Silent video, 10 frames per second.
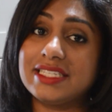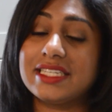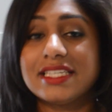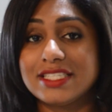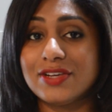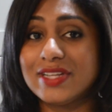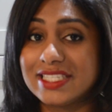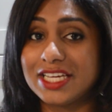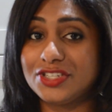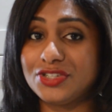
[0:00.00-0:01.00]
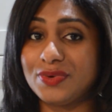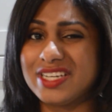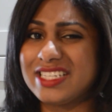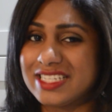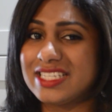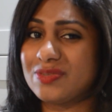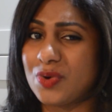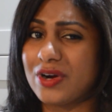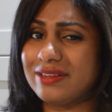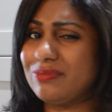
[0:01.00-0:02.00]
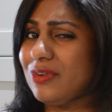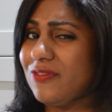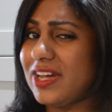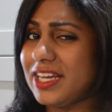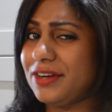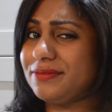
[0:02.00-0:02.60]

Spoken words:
so let's get to it. Does this work? We'll find